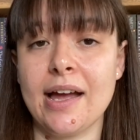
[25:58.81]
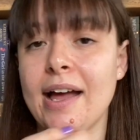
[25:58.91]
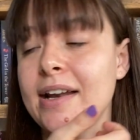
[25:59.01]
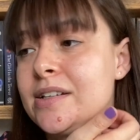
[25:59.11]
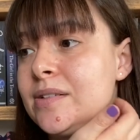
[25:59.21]

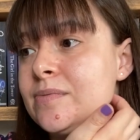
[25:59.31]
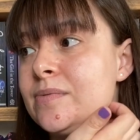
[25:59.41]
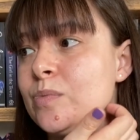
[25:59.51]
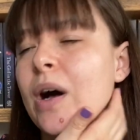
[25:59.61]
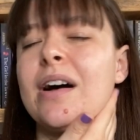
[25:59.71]
and
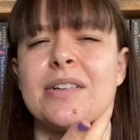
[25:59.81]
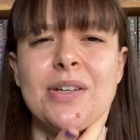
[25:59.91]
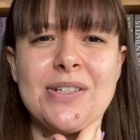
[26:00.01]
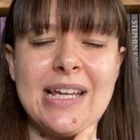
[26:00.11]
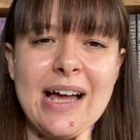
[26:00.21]
well, I
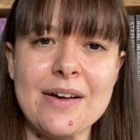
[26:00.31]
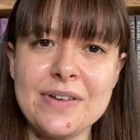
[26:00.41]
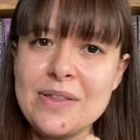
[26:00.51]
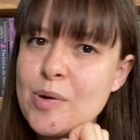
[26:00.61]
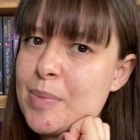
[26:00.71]
usually have
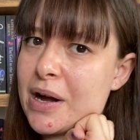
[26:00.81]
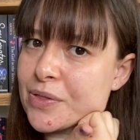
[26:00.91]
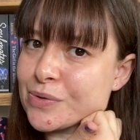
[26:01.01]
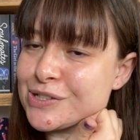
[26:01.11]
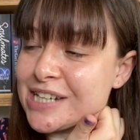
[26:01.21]
either a
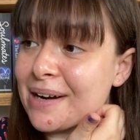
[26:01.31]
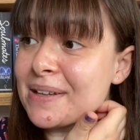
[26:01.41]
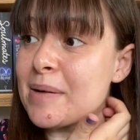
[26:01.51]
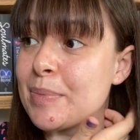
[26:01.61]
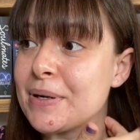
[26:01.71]
bath or a shower at
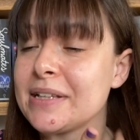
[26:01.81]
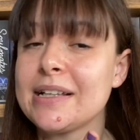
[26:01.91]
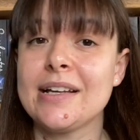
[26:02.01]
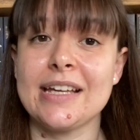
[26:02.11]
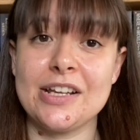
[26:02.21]
that point,
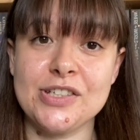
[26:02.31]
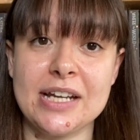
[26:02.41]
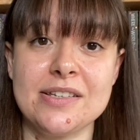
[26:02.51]
get changed